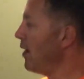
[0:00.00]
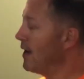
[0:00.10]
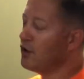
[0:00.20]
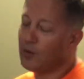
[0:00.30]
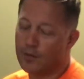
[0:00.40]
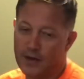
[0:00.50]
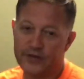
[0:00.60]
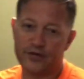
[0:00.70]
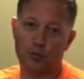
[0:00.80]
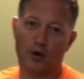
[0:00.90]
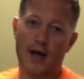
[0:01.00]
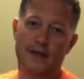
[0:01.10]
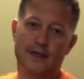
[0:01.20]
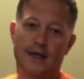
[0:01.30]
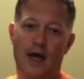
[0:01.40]
and you would be
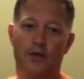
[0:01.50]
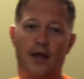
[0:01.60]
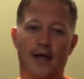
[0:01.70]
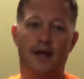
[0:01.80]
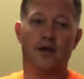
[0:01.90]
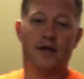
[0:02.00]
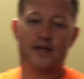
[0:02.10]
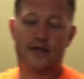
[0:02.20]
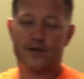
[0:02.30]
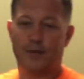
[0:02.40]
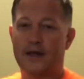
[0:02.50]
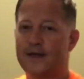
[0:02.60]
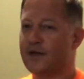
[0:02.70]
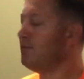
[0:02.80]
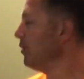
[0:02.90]
surprised at how they suspend
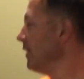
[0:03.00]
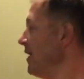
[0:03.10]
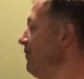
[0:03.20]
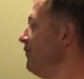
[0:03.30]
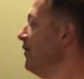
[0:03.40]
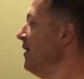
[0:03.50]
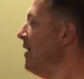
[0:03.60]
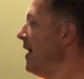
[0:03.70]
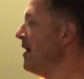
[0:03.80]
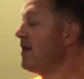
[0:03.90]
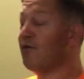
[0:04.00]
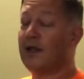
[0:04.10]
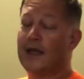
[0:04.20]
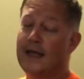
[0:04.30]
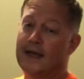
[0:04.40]
disbelief and they
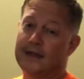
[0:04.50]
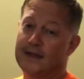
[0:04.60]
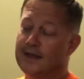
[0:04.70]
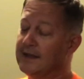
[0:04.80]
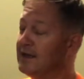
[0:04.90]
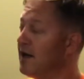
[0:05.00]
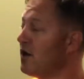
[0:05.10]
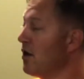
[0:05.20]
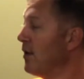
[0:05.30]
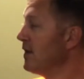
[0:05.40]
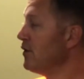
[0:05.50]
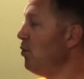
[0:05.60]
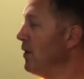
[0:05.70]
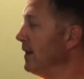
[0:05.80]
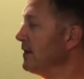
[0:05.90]
really get into the scenario. At this
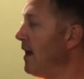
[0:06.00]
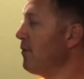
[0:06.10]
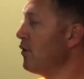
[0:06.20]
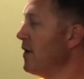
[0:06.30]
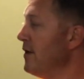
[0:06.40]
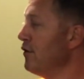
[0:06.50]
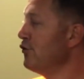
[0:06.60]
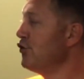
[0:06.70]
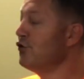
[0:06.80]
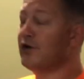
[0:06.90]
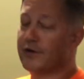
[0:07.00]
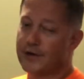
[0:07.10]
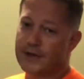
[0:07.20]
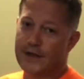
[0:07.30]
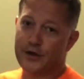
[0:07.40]
point in time, they're either juniors or
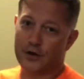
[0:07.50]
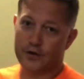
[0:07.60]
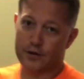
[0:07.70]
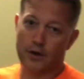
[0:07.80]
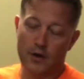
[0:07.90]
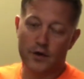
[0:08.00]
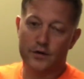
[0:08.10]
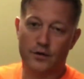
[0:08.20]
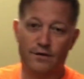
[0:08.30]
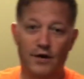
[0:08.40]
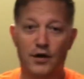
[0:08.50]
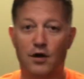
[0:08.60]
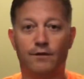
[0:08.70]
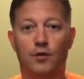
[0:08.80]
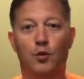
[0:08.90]
seniors. So they're very
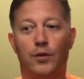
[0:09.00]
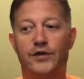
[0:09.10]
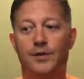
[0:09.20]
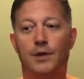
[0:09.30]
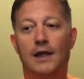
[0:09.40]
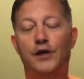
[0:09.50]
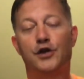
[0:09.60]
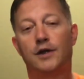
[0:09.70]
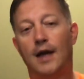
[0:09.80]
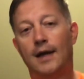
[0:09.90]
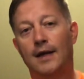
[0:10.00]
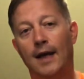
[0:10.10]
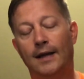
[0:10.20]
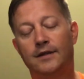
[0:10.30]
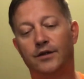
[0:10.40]
comfortable with simulation, and
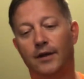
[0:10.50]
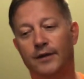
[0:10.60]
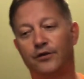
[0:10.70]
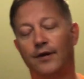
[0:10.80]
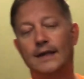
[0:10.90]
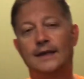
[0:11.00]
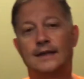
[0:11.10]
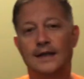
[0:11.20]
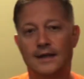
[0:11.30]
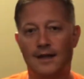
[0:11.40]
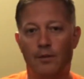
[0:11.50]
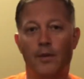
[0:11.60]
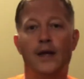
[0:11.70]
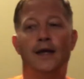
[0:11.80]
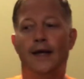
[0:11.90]
it's great to see them
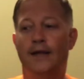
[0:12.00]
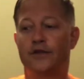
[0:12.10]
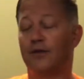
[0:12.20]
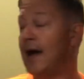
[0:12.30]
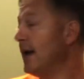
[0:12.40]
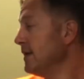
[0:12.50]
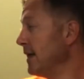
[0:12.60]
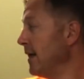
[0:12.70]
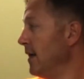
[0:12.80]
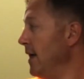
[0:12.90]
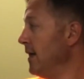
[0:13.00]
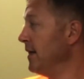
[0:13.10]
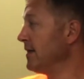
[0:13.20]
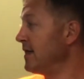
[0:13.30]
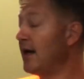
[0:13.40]
interacting in a
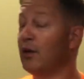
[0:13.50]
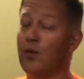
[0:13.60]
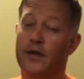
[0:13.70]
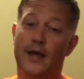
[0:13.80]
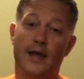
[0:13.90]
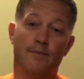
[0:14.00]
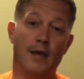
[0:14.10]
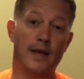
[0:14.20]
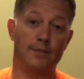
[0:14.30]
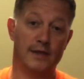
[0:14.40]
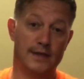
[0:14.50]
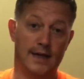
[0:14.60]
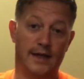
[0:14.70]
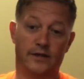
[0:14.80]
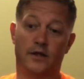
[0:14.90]
setting where they can make
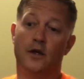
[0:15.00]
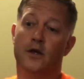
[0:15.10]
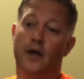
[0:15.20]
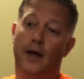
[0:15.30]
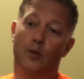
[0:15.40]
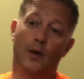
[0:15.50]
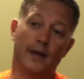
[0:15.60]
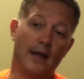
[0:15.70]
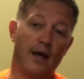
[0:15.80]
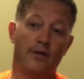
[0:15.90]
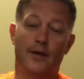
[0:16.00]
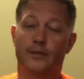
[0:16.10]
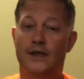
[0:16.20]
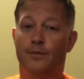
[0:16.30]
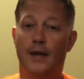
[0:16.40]
mistakes. And we allow them
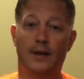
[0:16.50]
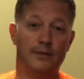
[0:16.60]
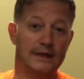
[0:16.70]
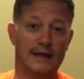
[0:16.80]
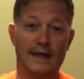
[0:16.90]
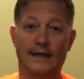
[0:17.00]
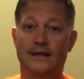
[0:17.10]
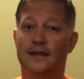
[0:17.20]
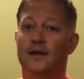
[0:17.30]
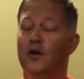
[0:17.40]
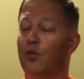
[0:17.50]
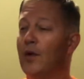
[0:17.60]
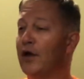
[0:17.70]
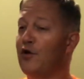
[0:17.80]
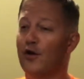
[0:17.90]
to make mistakes.
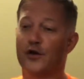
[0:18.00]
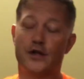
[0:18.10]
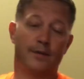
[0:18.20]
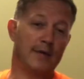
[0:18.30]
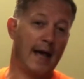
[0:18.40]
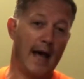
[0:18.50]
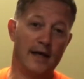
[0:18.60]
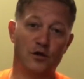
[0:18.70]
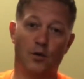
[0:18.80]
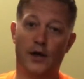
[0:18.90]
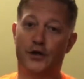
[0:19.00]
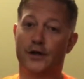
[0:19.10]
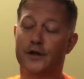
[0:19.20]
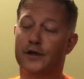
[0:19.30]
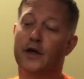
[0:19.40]
We encourage them to ask
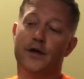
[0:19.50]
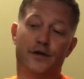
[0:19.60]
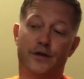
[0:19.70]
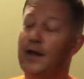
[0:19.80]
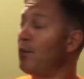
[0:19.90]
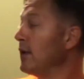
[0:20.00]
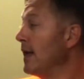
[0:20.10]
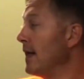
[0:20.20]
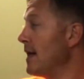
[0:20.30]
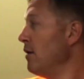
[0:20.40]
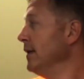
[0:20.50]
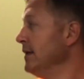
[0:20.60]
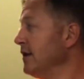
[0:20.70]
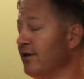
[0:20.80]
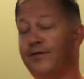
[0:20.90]
questions so that when they get out
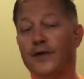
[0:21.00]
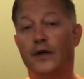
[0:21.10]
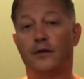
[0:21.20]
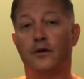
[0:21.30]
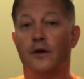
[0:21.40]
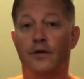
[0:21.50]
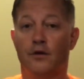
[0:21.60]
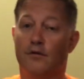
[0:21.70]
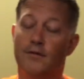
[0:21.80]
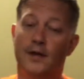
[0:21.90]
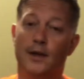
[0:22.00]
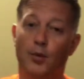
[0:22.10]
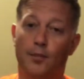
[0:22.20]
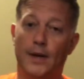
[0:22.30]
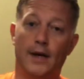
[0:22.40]
into the field, they're really
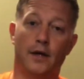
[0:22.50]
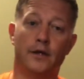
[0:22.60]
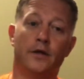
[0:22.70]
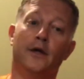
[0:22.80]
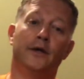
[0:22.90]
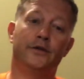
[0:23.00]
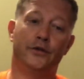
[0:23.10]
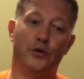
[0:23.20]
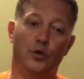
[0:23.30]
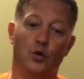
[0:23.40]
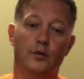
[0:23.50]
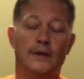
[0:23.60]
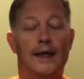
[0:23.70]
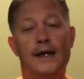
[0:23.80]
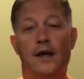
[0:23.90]
prepared to
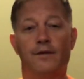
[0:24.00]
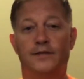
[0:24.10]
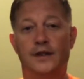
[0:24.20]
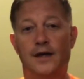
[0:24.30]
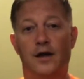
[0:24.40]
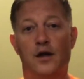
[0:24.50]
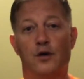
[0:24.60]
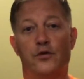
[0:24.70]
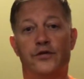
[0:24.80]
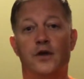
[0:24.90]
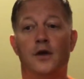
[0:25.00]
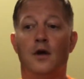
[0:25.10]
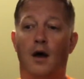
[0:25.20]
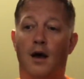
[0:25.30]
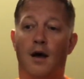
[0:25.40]
take care of scenarios
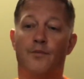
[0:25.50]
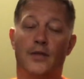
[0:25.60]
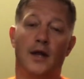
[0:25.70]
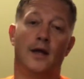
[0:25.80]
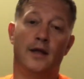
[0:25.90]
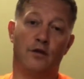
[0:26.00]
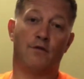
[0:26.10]
that in the